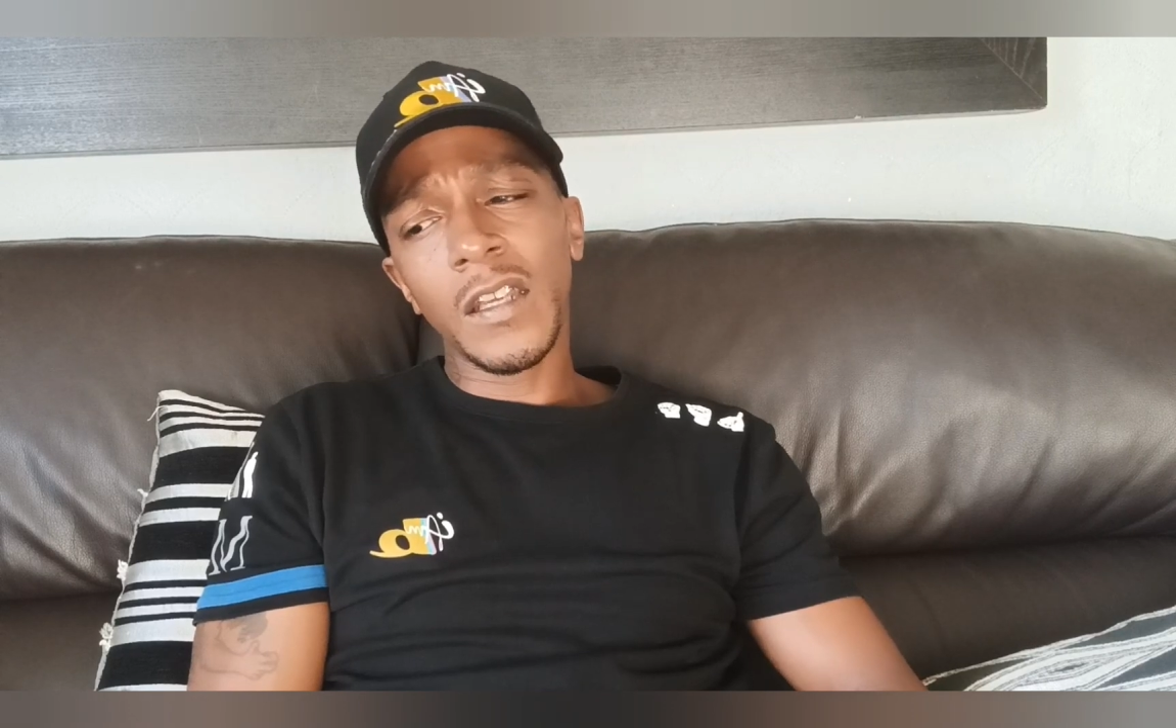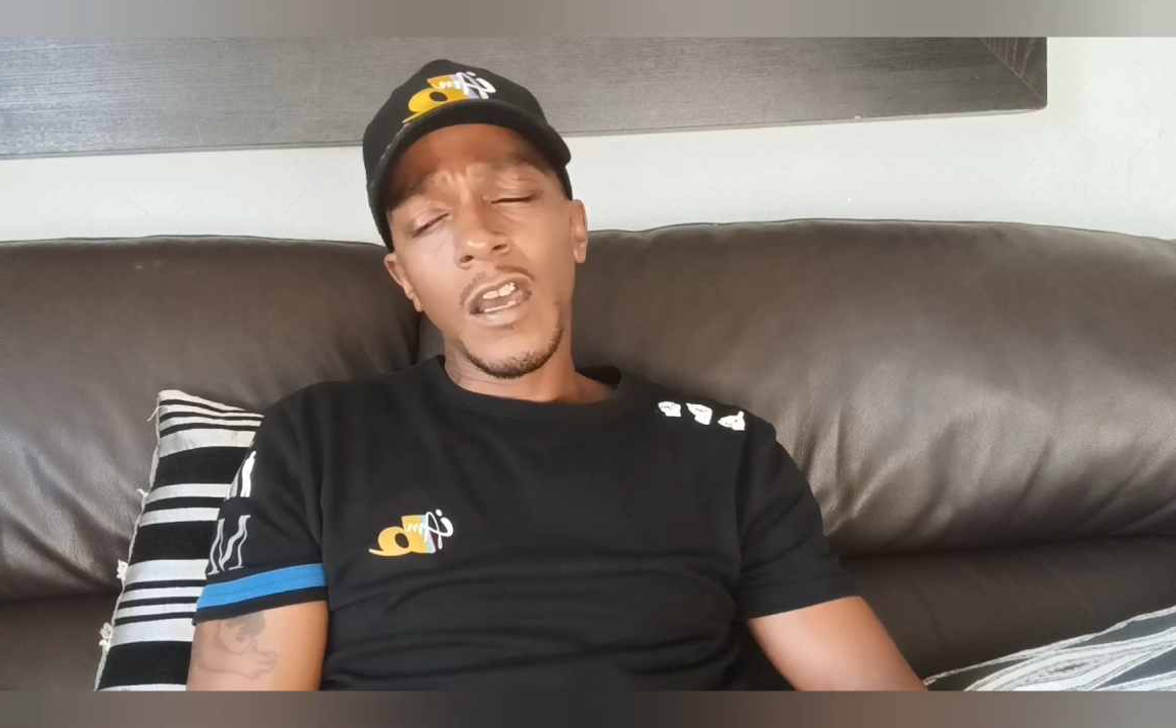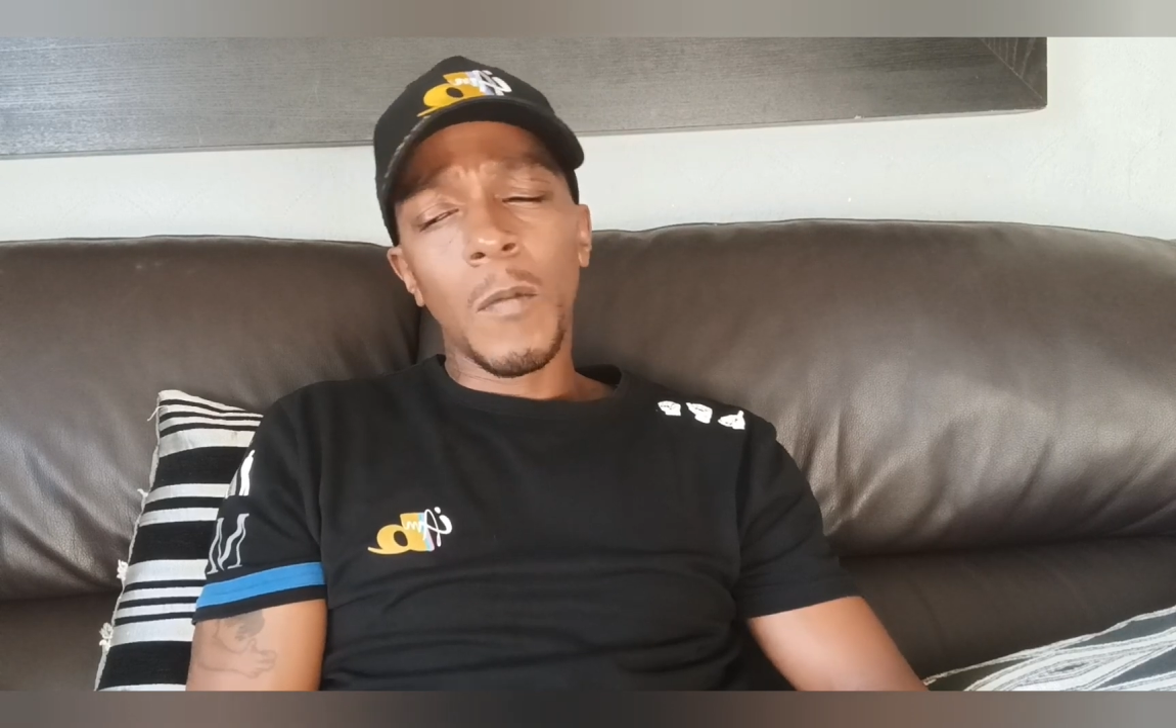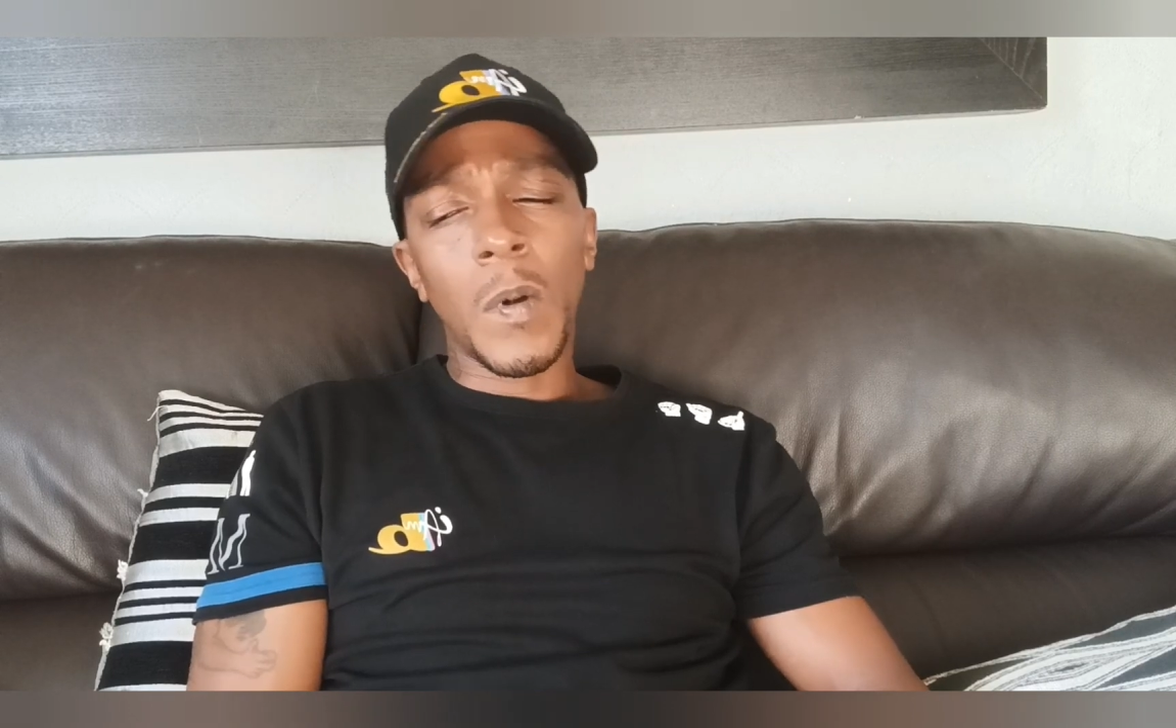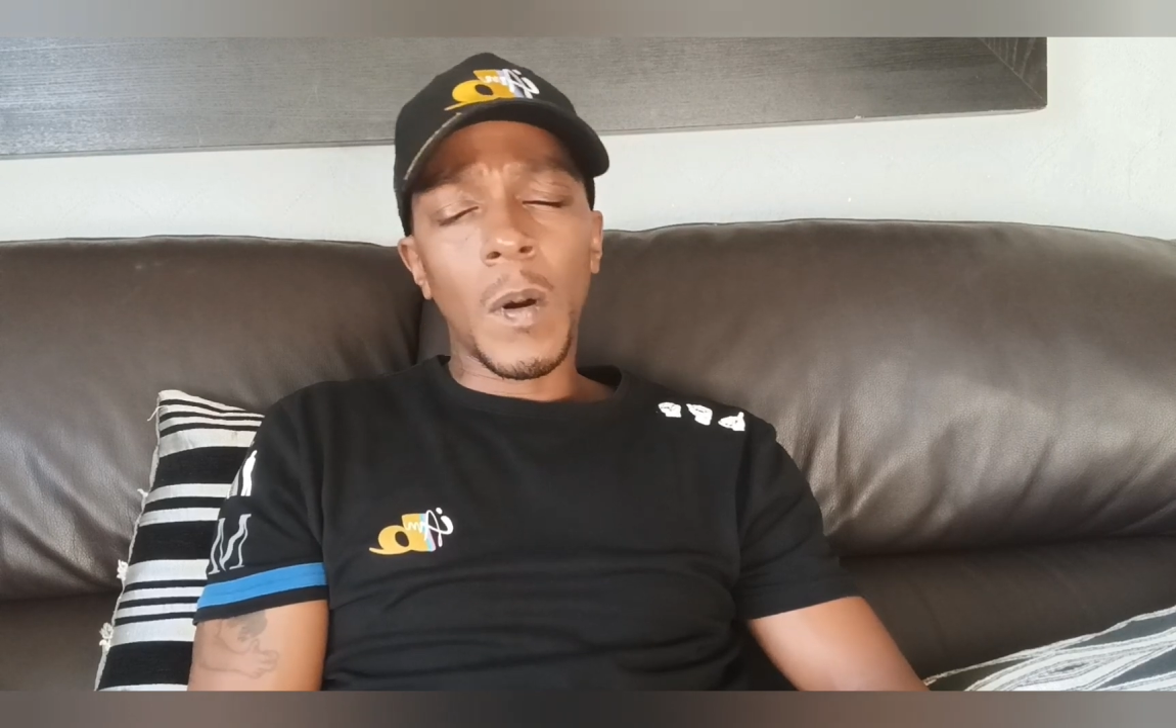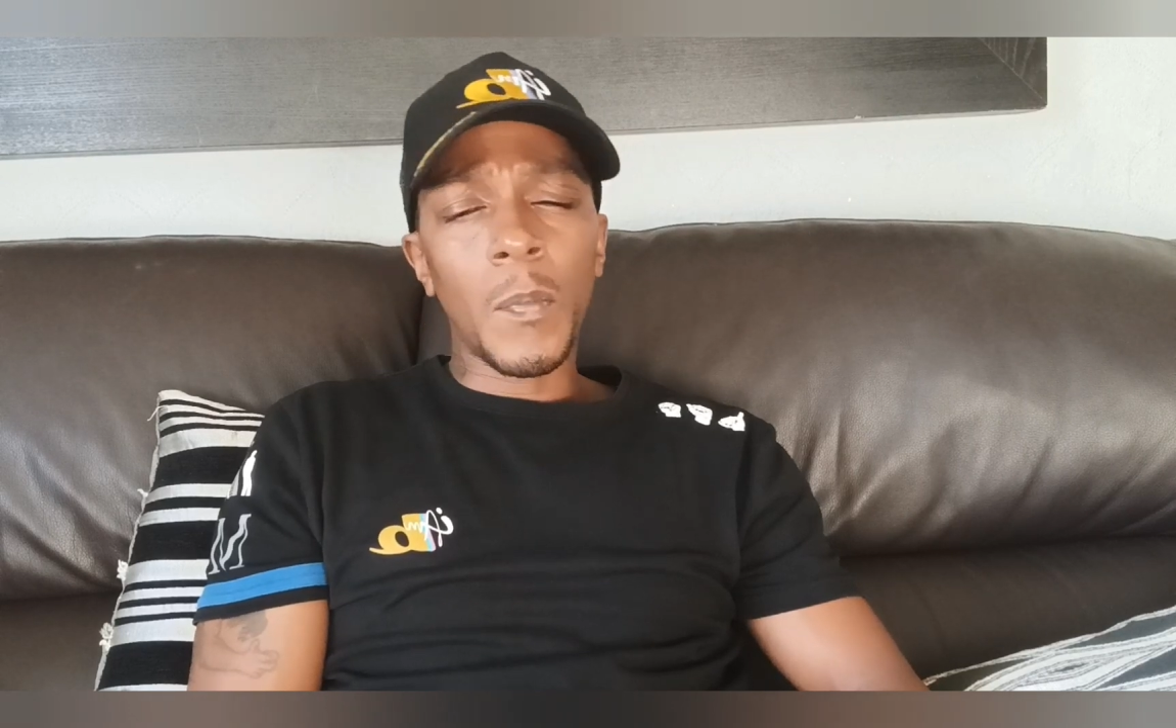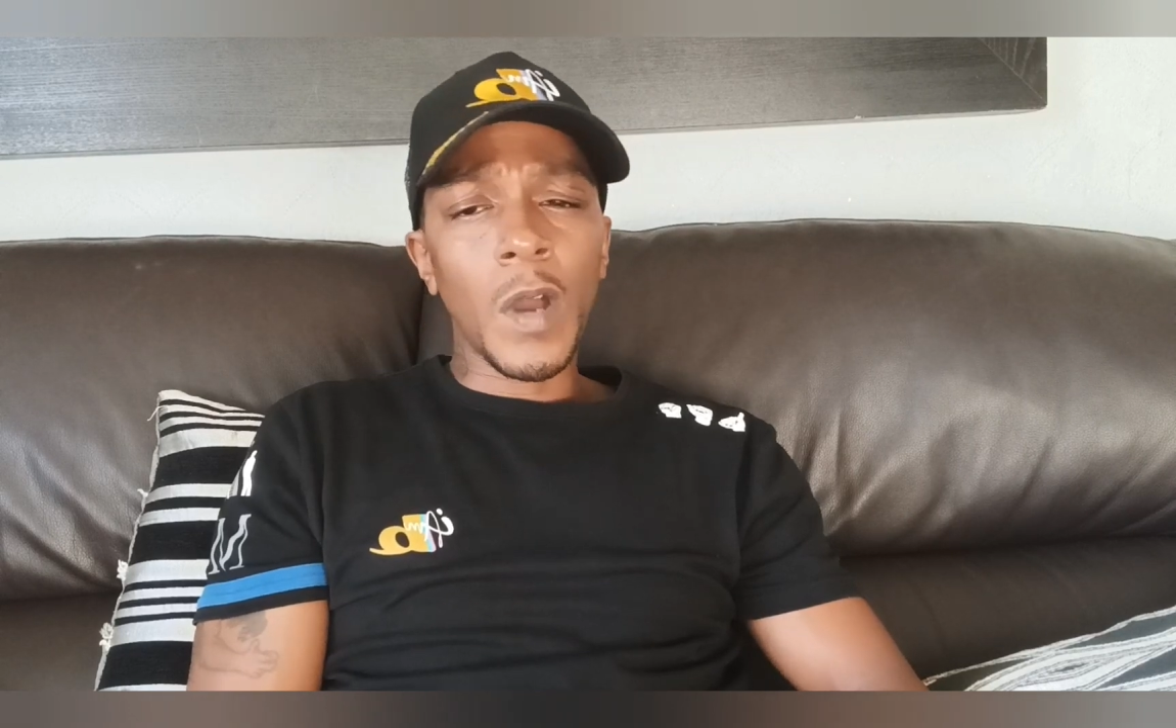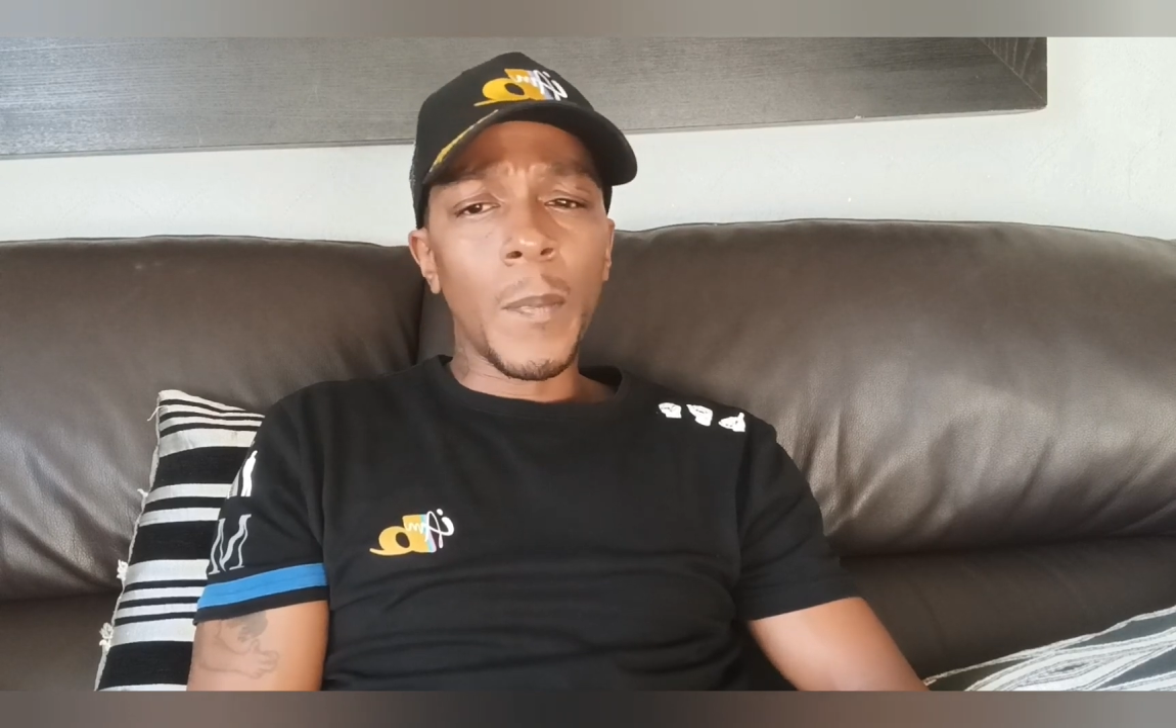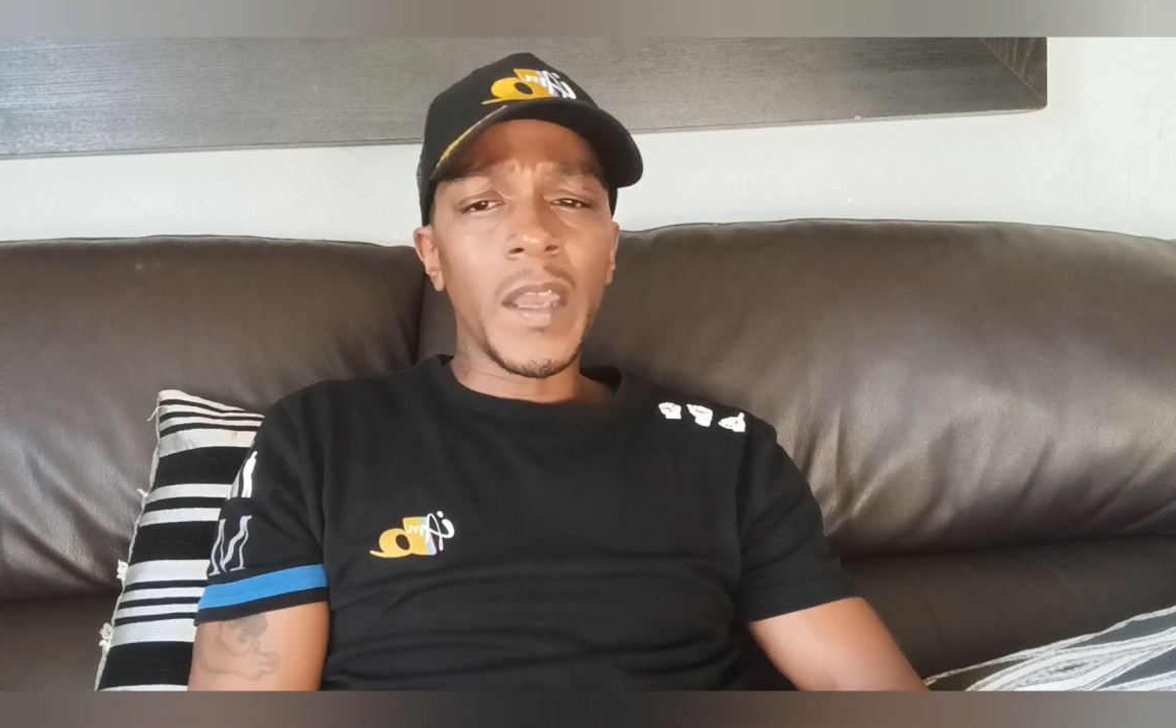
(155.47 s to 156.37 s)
Blah blah blah. But